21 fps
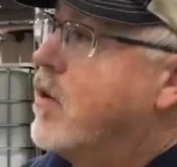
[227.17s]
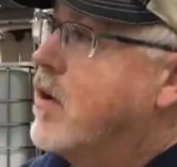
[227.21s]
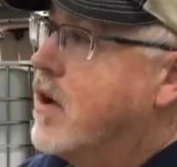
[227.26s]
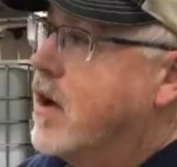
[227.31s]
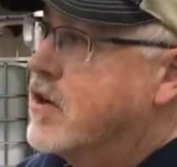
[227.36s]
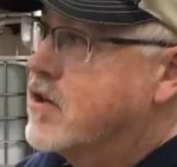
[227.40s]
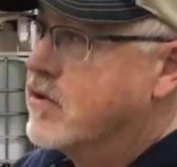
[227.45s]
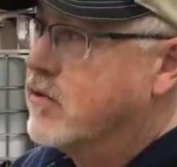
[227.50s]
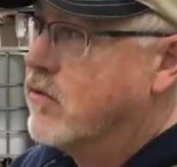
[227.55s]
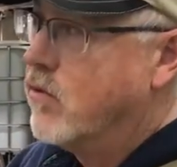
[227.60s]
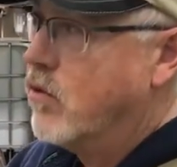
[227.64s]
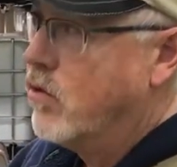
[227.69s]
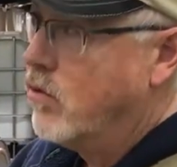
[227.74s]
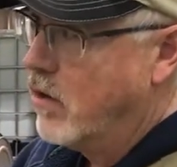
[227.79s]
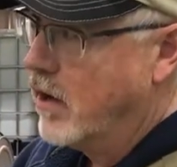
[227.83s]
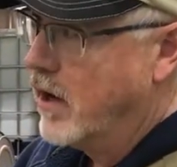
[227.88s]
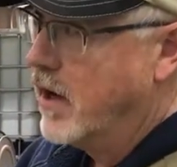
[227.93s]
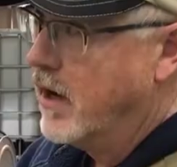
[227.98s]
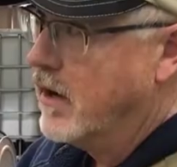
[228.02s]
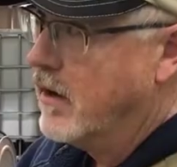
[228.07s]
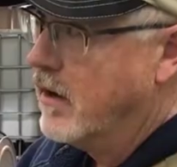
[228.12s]
production
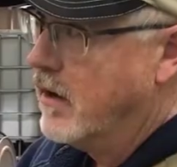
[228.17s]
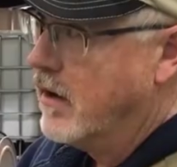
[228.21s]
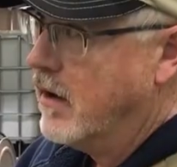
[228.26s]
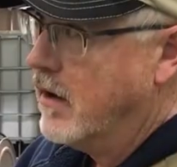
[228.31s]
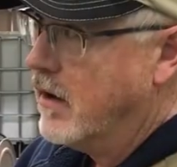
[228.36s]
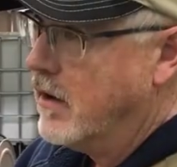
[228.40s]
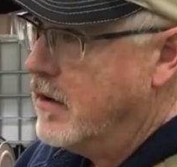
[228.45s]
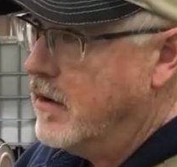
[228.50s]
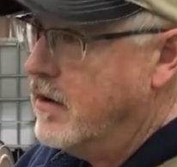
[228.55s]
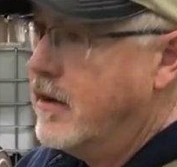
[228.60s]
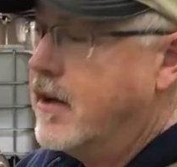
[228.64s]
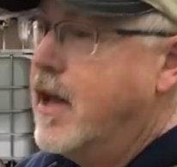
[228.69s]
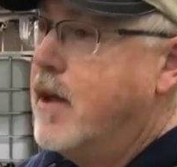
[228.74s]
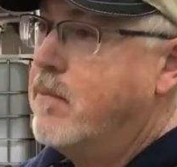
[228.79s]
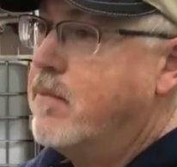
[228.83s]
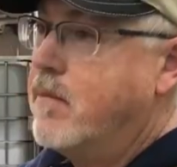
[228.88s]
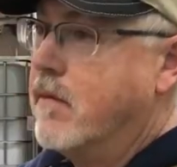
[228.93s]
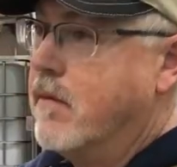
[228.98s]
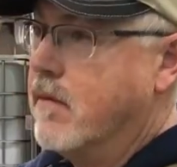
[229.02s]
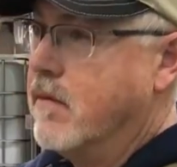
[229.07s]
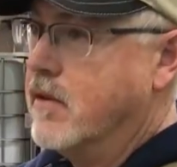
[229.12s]
rolling. You can keep
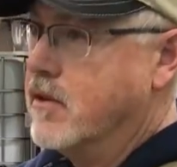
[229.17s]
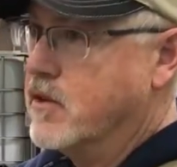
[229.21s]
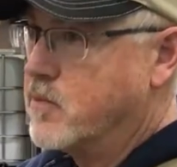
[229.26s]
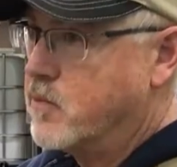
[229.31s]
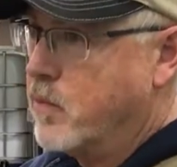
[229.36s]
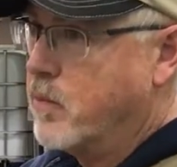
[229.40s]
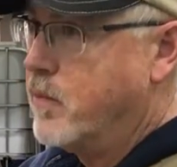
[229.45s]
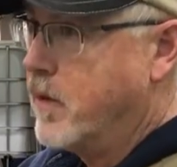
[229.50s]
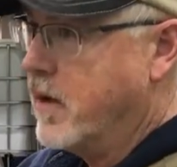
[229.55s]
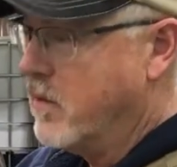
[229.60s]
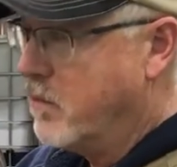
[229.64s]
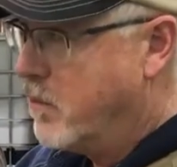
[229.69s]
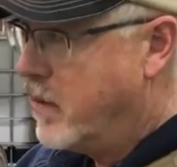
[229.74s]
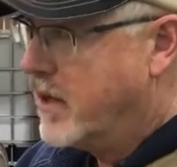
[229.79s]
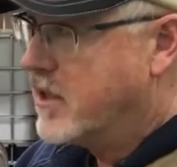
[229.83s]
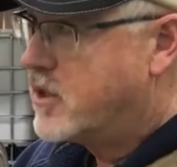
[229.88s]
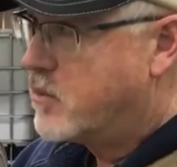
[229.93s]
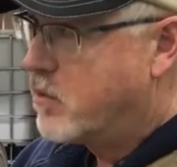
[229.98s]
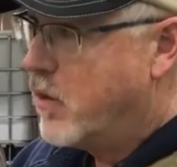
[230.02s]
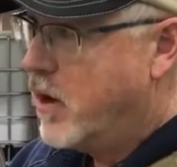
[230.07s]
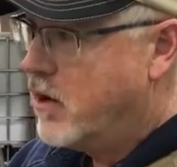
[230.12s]
the
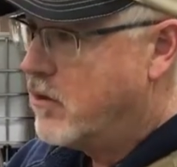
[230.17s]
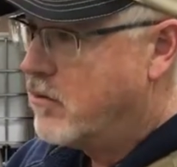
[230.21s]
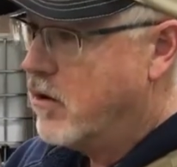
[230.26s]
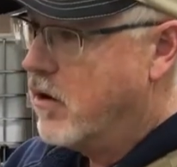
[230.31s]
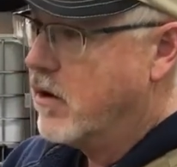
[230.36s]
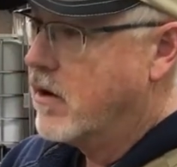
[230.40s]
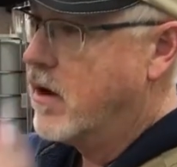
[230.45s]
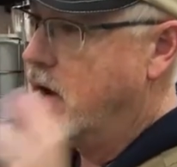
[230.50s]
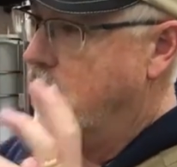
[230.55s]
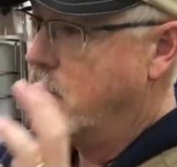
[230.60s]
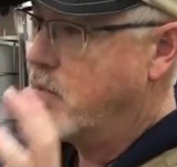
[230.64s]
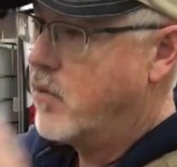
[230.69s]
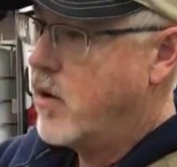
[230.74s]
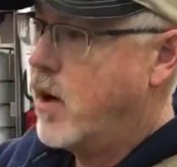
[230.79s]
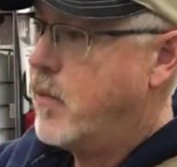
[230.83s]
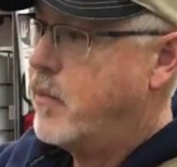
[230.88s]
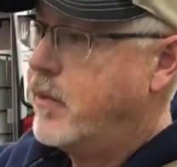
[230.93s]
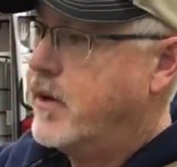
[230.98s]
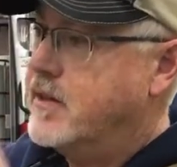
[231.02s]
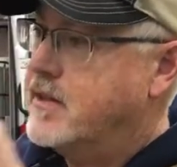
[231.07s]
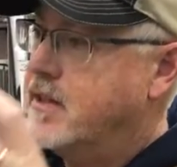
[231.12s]
big spray truck on
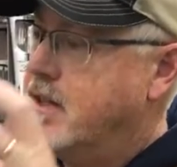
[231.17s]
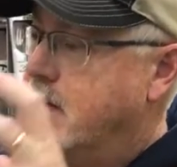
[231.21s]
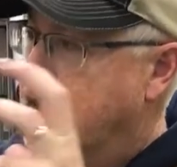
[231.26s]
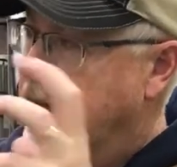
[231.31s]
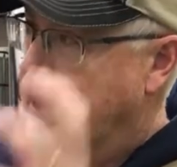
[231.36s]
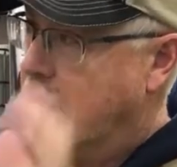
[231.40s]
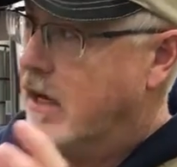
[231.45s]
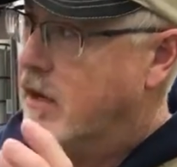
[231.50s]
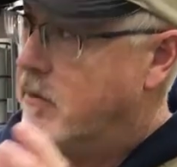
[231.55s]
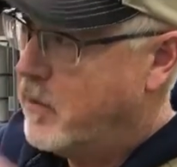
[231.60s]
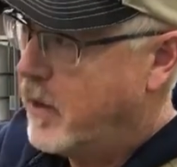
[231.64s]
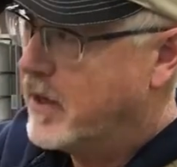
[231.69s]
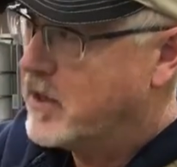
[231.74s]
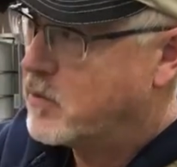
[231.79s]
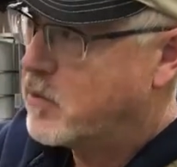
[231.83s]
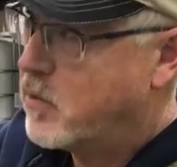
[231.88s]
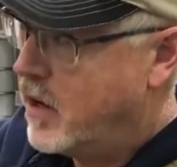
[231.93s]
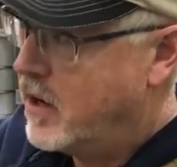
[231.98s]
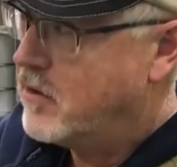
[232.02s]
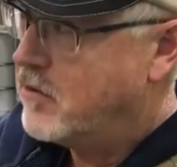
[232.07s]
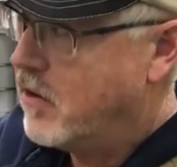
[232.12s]
properties that need big
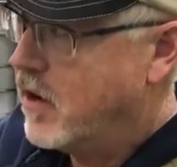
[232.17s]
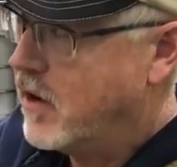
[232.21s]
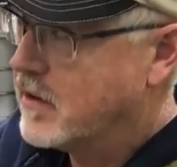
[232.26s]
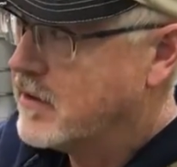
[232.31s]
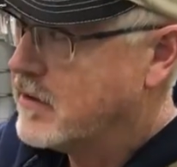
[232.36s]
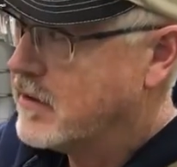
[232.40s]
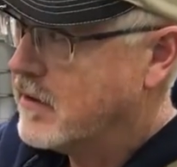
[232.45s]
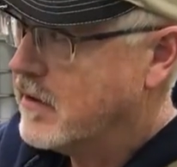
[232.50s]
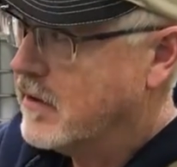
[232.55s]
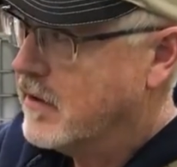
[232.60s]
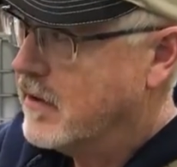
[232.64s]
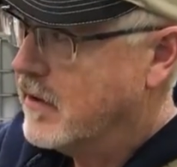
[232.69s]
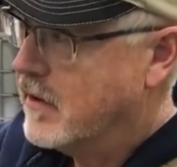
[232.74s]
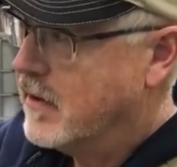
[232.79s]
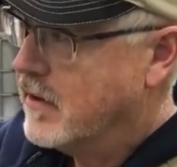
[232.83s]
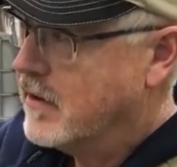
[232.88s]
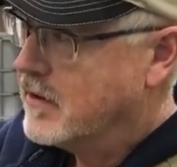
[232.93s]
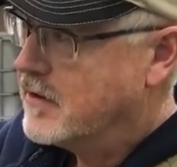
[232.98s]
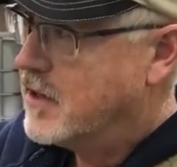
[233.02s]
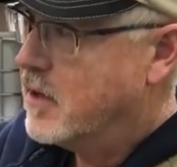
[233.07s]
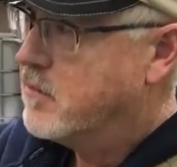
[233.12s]
spray trucks.
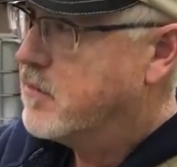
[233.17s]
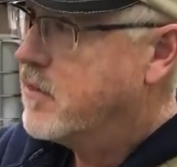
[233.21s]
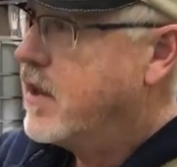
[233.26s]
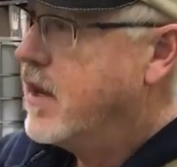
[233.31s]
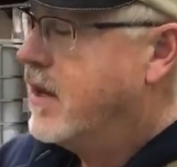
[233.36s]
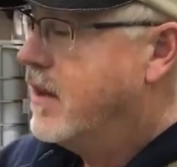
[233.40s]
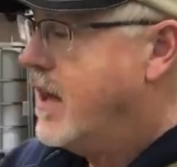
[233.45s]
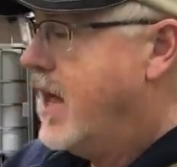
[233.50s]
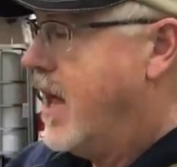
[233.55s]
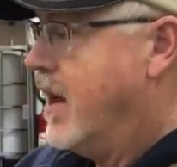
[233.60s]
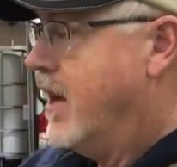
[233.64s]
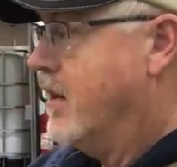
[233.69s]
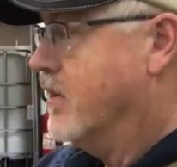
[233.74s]
Something that